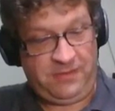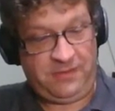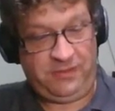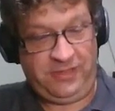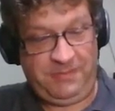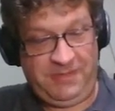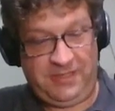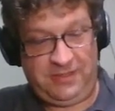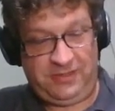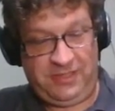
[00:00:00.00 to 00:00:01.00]
The
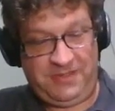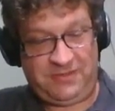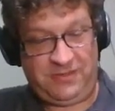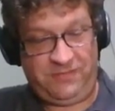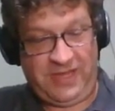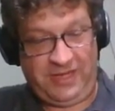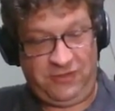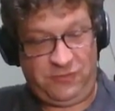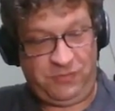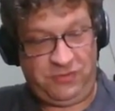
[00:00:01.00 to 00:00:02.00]
limit limits the
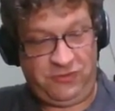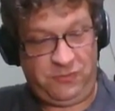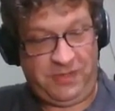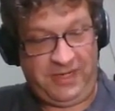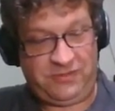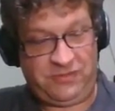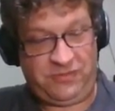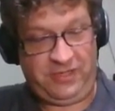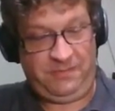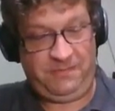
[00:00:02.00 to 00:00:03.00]
values produced by a
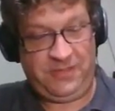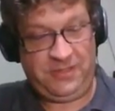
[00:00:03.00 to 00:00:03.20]
stream.